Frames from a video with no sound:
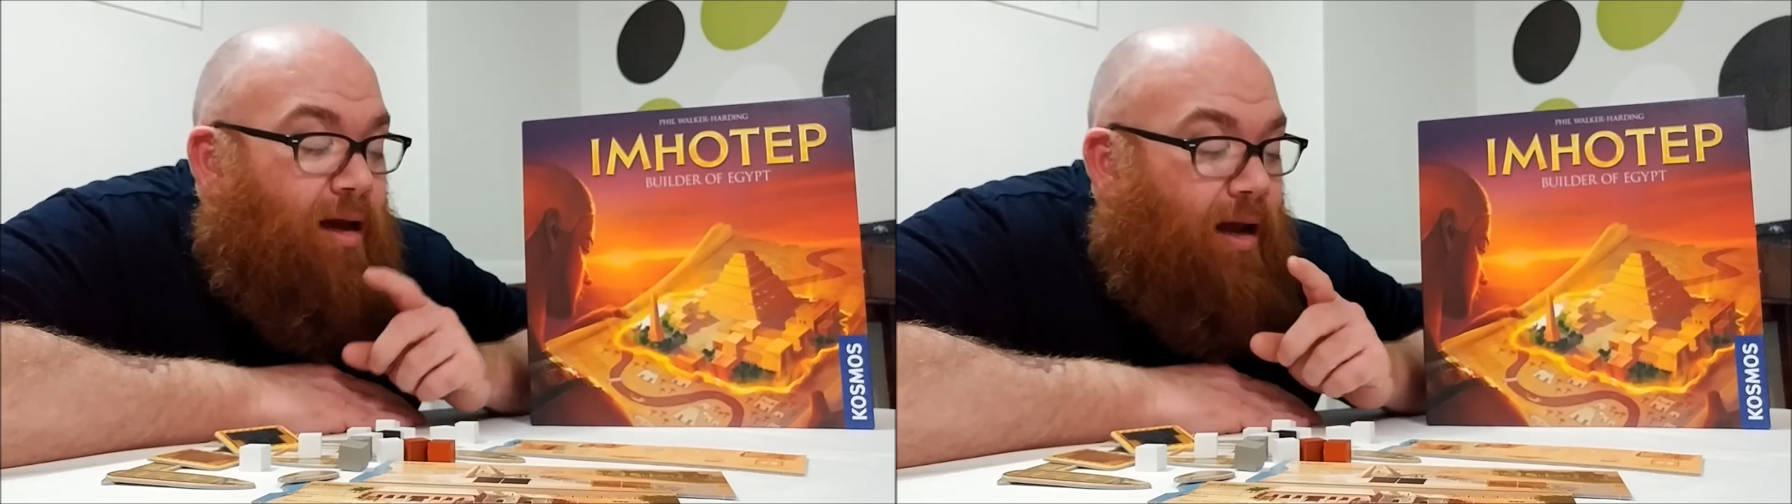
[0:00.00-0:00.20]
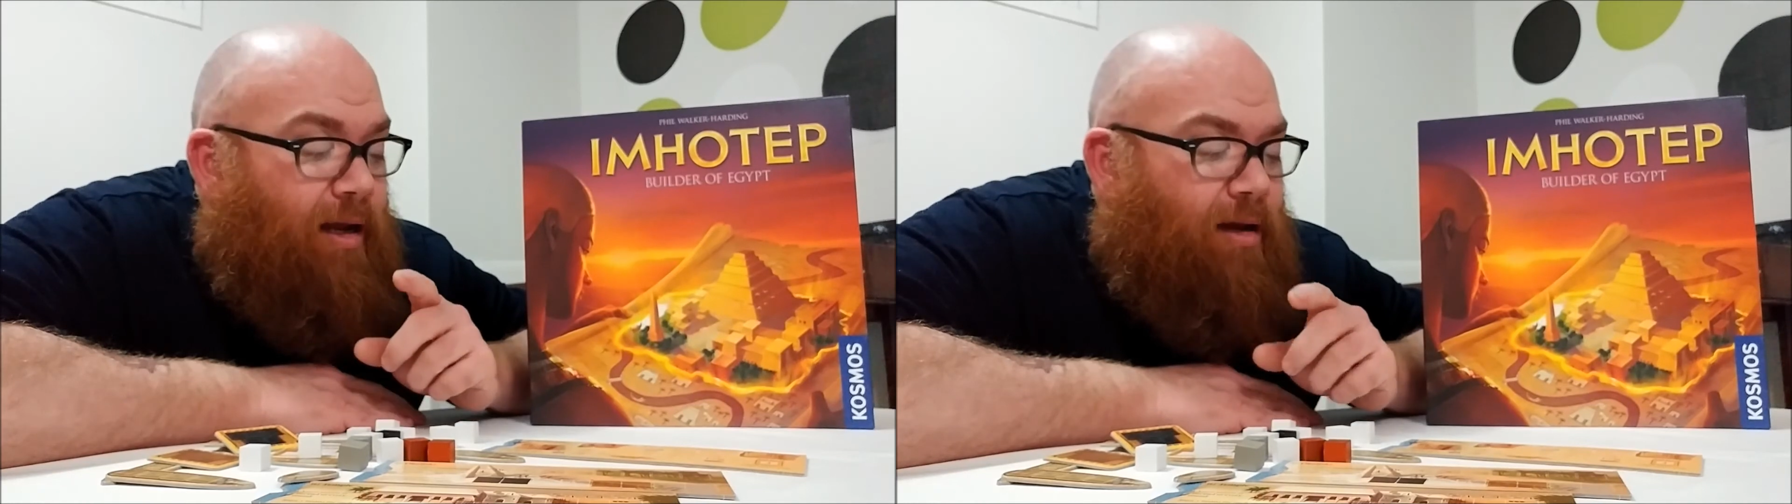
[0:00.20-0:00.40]

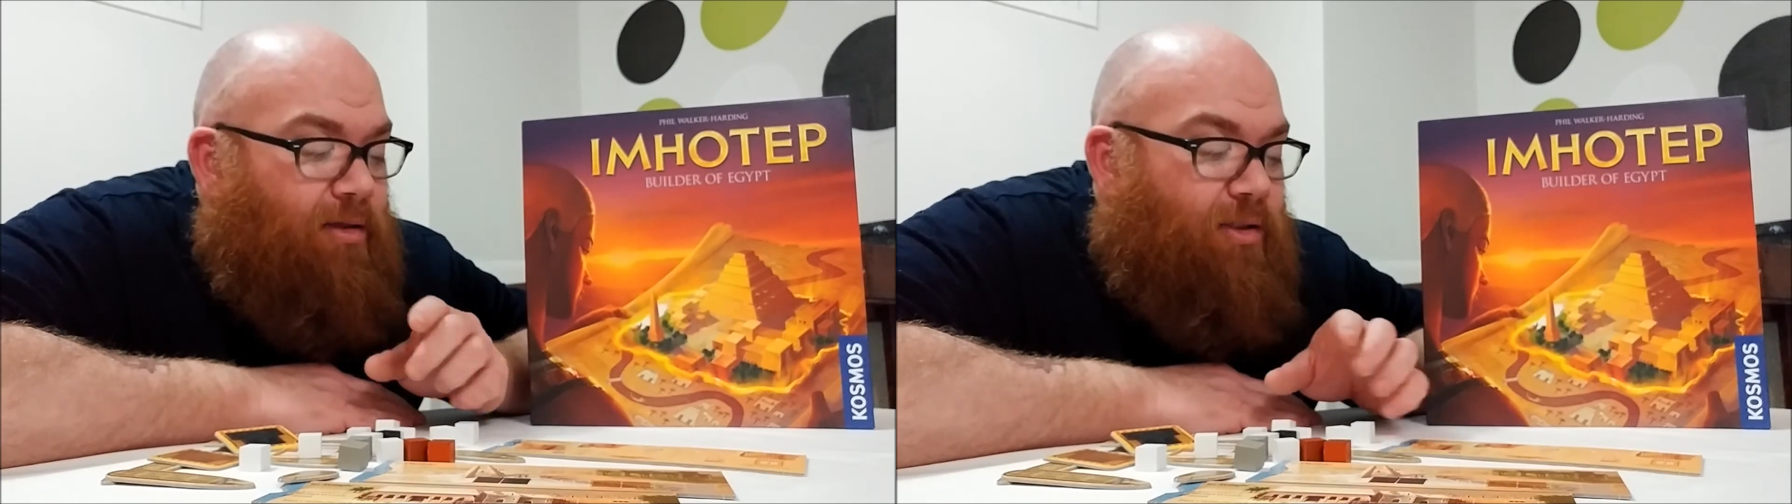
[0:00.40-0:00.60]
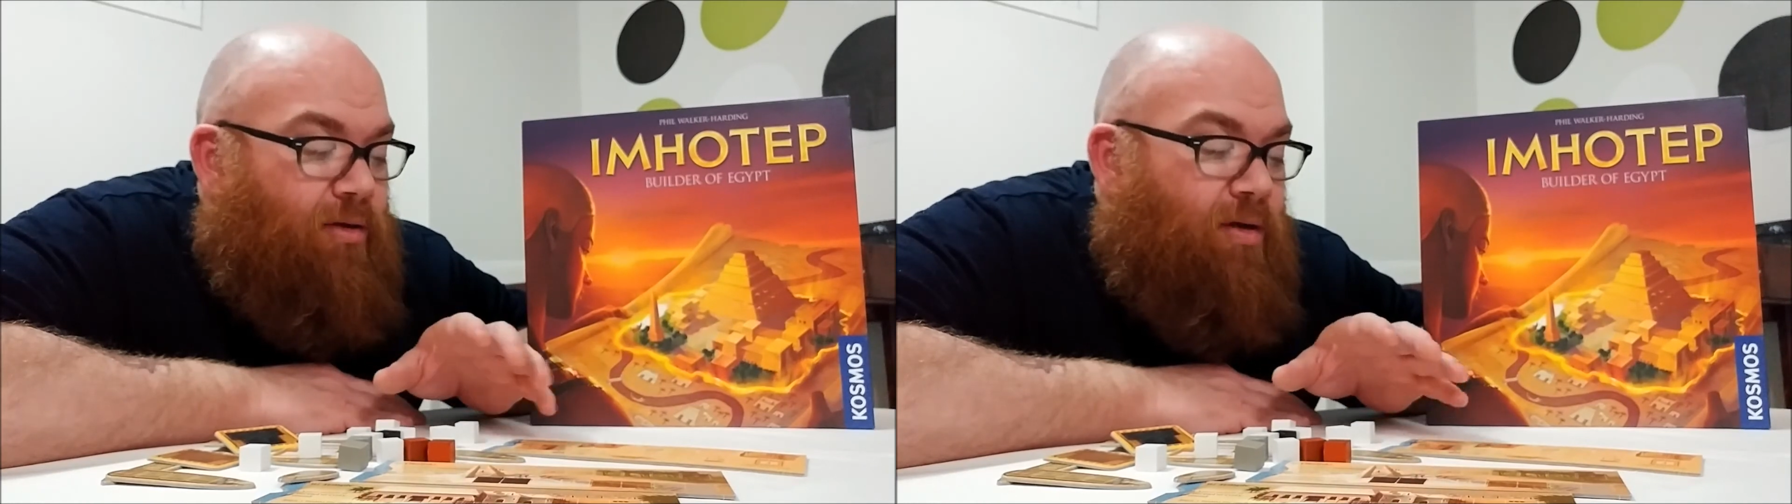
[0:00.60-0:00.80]
I
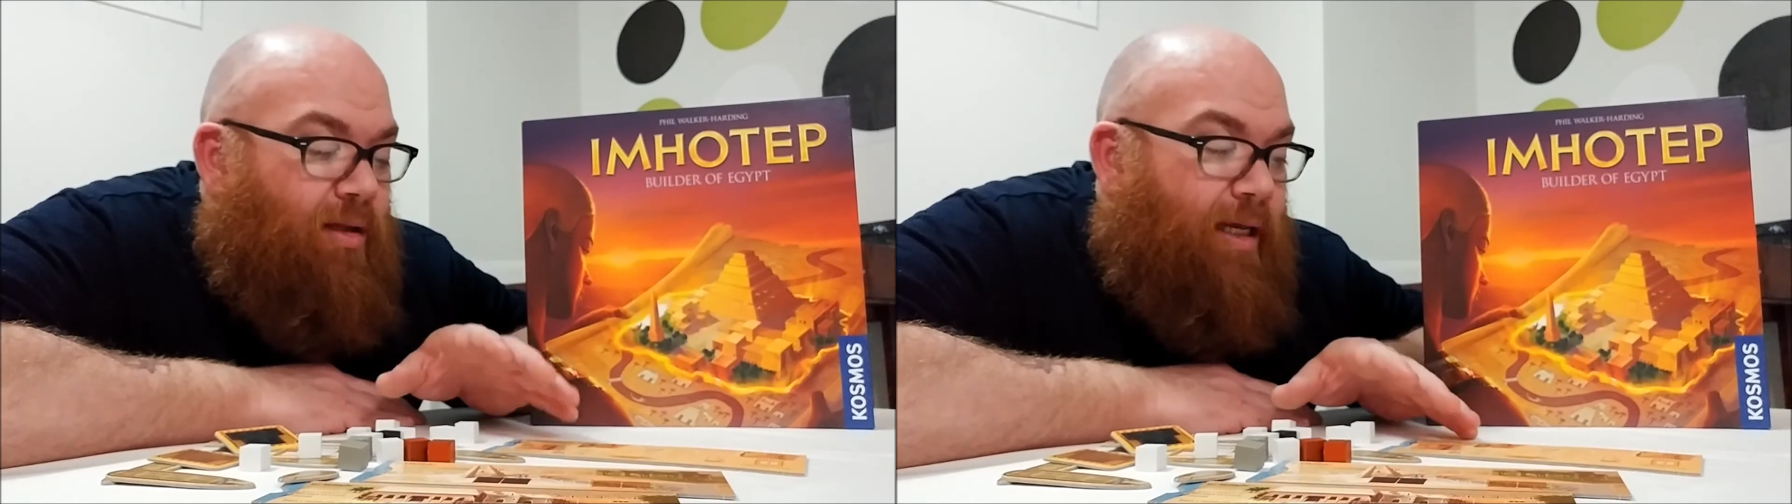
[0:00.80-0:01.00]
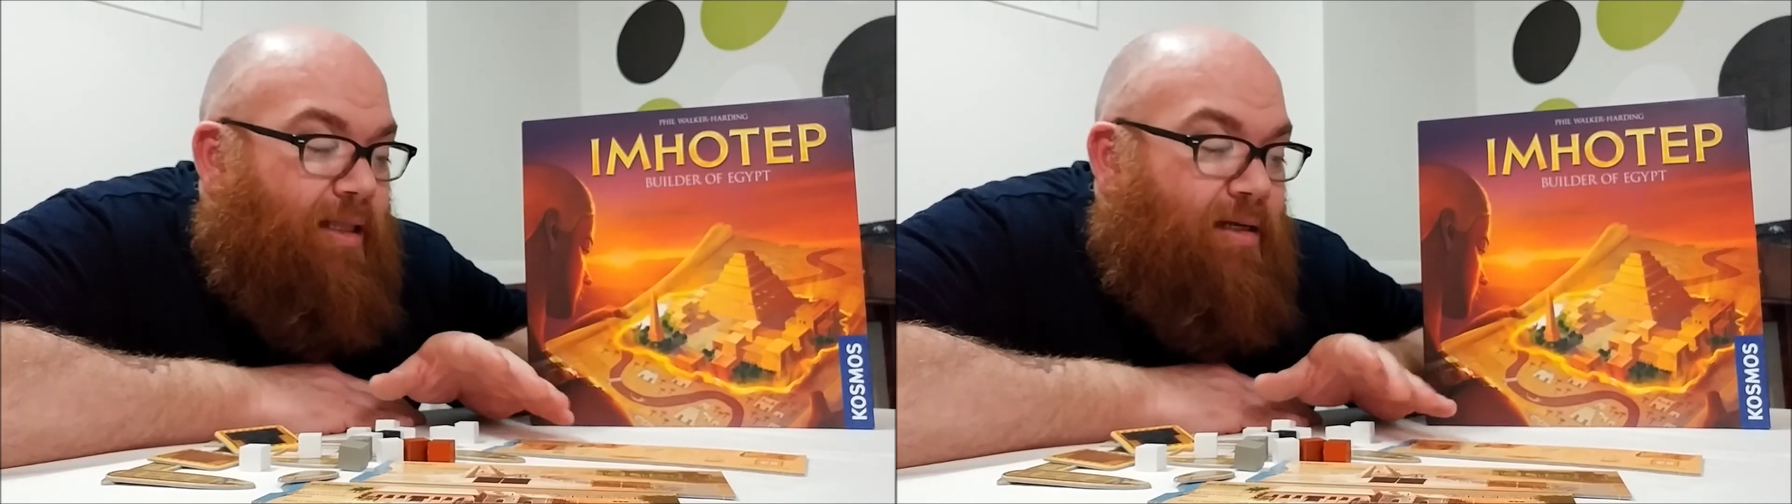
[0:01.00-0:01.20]
also
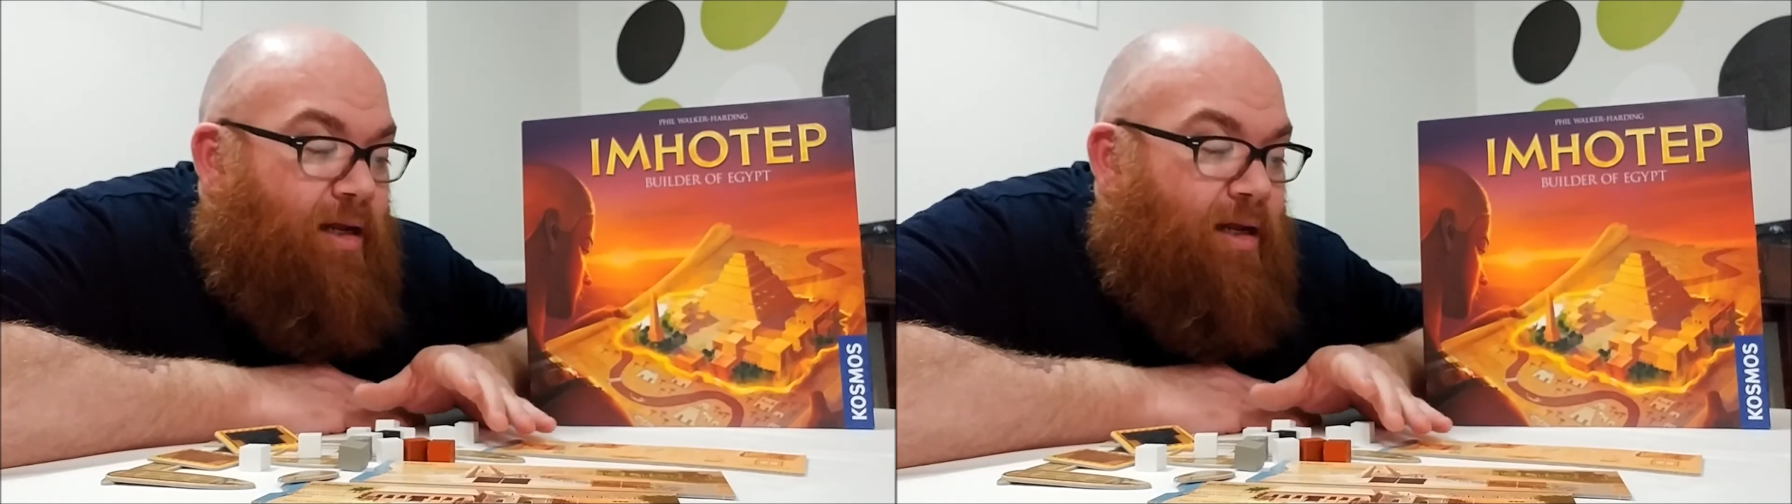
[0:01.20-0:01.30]
like the